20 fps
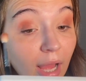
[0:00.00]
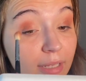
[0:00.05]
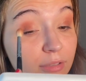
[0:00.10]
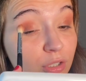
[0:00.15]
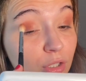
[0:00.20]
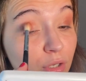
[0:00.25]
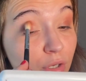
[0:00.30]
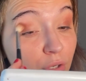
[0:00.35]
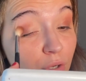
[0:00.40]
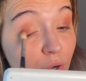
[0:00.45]
the
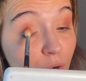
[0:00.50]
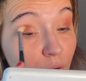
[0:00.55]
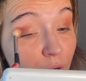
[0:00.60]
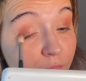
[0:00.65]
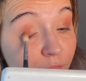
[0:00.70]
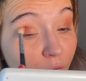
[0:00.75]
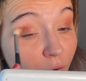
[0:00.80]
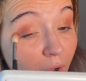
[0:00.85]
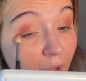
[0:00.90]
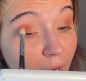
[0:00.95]
look of,
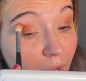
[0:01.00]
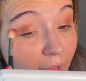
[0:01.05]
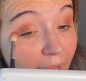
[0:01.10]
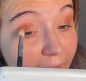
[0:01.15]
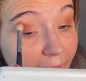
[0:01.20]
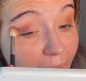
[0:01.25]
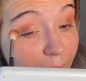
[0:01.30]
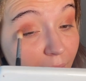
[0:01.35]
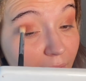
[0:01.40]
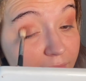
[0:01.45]
or I like
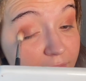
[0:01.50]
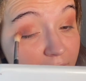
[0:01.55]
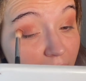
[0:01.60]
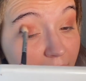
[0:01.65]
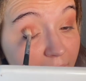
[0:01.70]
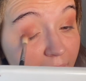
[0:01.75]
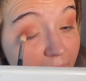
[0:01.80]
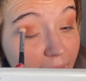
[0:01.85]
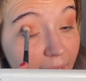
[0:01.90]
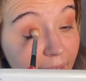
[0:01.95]
how I've
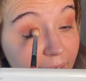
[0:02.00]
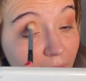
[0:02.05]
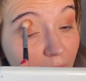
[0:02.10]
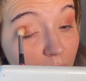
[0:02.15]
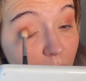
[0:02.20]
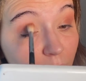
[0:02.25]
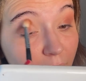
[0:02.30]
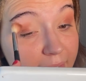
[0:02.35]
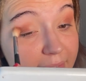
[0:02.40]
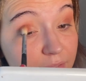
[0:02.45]
done it, and I
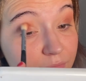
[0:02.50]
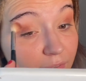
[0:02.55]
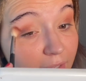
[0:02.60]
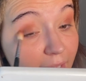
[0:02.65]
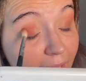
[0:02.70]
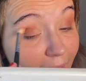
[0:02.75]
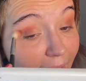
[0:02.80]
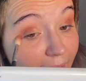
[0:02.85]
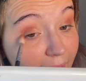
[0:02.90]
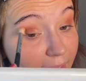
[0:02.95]
always
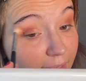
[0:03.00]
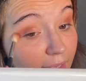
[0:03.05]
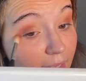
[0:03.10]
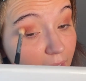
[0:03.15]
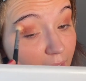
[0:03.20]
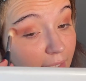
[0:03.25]
forget.